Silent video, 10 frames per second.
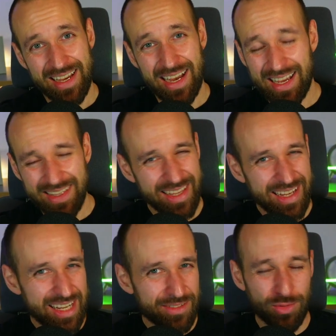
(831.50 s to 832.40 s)
I think
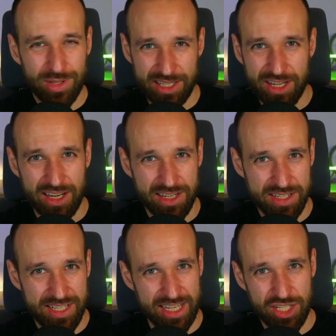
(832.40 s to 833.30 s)
I never really got in
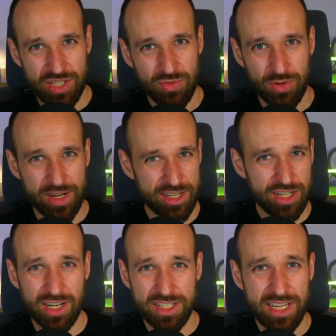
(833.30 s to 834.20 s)
touch or in
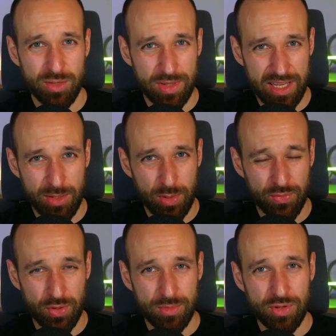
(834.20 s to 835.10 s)
contact with anyone
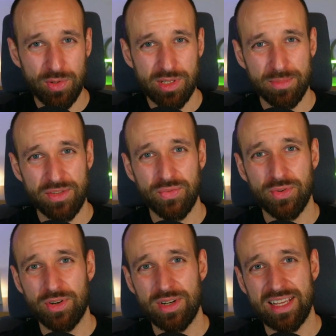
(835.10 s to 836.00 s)
from Google
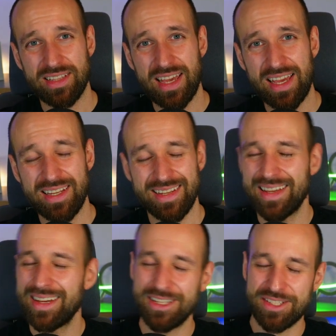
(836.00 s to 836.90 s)
before like that.